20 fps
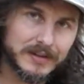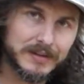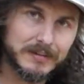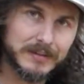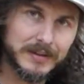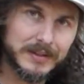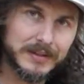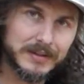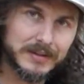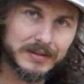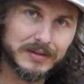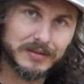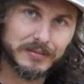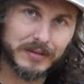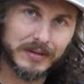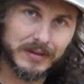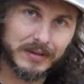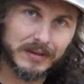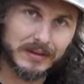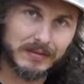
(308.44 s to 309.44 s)
some issues
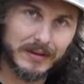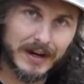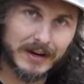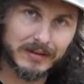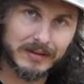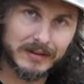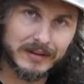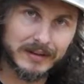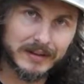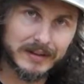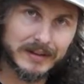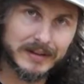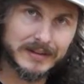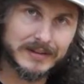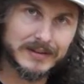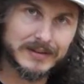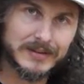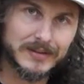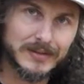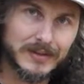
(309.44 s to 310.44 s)
with ground
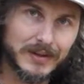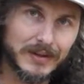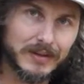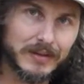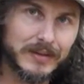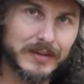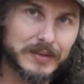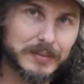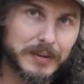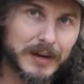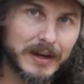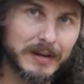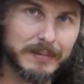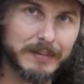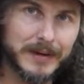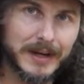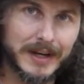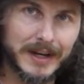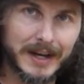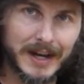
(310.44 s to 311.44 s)
clearance, so this
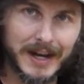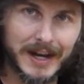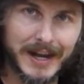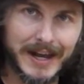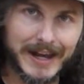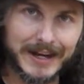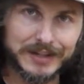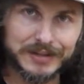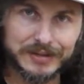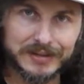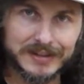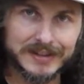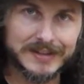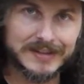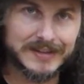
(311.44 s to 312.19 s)
pipe might not actually